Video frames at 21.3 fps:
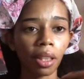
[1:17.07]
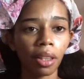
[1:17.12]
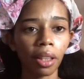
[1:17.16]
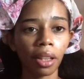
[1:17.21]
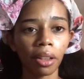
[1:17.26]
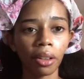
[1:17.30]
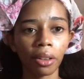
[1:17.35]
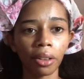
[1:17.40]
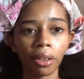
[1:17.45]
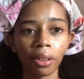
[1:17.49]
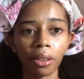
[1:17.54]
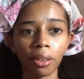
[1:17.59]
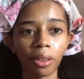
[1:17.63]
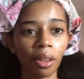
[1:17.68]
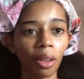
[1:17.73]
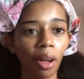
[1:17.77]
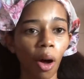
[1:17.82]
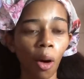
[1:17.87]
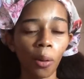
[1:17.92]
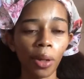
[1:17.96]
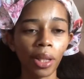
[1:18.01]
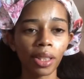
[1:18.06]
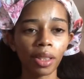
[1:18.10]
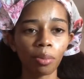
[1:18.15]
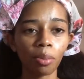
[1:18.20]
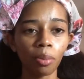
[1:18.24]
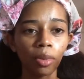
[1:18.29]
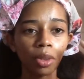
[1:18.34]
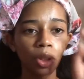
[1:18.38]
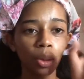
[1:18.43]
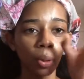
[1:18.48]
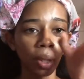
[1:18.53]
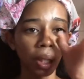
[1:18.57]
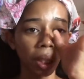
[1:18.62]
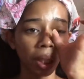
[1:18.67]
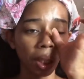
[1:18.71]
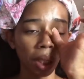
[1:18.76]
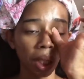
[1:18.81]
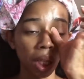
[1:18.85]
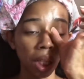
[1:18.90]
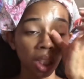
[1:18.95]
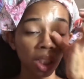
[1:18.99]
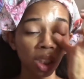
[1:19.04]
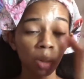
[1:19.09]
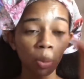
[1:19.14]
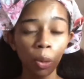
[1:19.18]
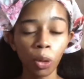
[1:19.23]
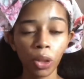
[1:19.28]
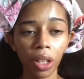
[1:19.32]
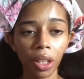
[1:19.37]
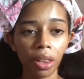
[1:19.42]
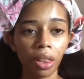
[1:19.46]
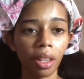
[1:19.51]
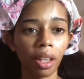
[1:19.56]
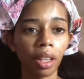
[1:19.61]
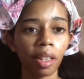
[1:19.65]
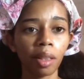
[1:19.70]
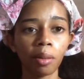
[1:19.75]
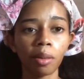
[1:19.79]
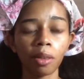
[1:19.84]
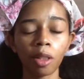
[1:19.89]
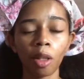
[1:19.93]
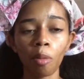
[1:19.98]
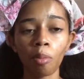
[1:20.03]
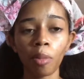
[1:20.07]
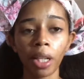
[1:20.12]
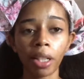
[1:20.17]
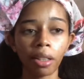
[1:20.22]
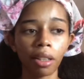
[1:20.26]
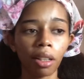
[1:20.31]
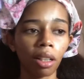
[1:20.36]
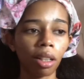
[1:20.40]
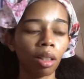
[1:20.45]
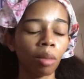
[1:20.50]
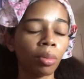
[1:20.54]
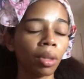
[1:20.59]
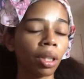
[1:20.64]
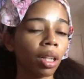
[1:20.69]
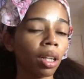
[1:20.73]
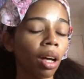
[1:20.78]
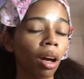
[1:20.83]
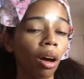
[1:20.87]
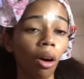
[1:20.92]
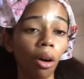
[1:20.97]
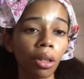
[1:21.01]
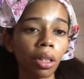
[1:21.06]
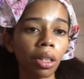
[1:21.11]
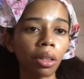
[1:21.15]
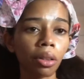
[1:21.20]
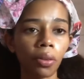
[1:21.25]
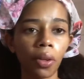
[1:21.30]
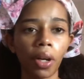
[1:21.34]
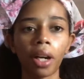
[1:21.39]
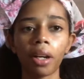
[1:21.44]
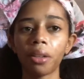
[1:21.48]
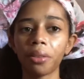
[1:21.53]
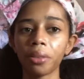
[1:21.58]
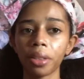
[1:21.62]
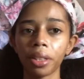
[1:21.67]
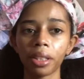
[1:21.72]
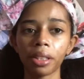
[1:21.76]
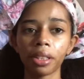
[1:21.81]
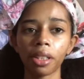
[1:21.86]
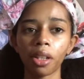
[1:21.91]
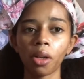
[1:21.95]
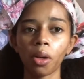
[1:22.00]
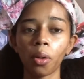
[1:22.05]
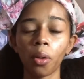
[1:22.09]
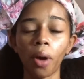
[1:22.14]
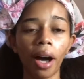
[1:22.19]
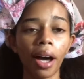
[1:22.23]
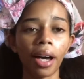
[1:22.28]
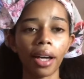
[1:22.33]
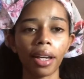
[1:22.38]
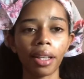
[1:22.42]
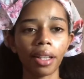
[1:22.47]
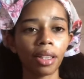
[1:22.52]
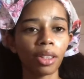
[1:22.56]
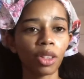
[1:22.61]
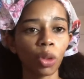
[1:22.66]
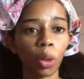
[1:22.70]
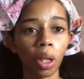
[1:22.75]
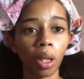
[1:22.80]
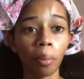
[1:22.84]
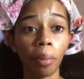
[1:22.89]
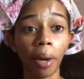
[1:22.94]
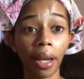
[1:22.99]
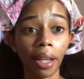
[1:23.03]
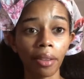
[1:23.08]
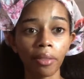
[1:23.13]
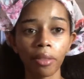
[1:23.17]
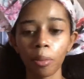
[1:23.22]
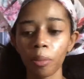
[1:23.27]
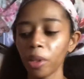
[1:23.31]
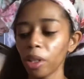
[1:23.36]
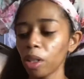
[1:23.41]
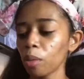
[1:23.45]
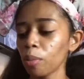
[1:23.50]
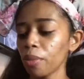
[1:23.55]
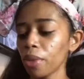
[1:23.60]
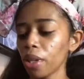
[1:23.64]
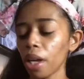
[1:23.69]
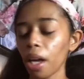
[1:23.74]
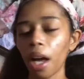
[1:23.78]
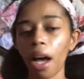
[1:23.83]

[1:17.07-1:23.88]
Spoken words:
They're always doing spooky themed makeup all year round, and so I enjoy buying from them.